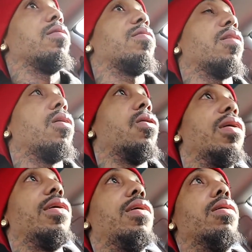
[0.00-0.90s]

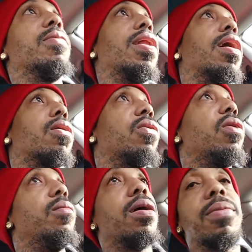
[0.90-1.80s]
So he like, I don't
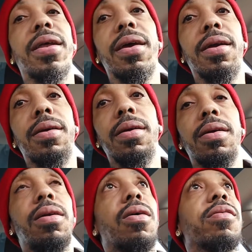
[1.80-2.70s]
know, maybe they,
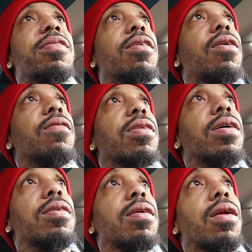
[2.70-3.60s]
you know, took off
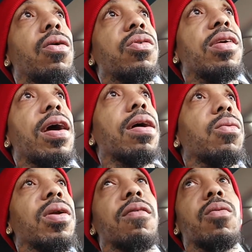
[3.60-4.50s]
the low jack,
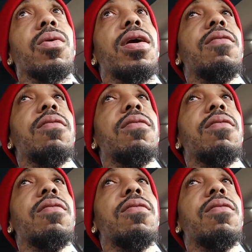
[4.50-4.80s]
whatever.